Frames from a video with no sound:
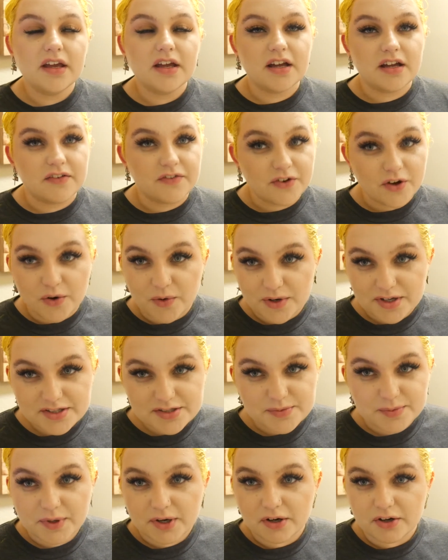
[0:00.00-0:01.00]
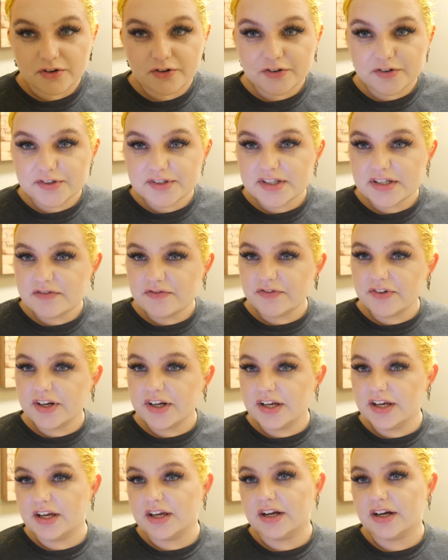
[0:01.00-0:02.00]
Of course, we're all
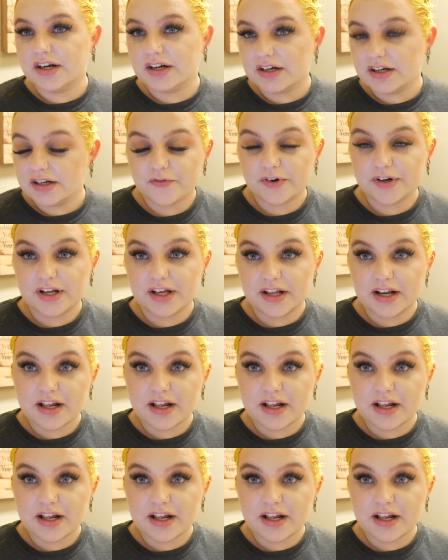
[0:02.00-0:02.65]
cruelty-free here. If we're not,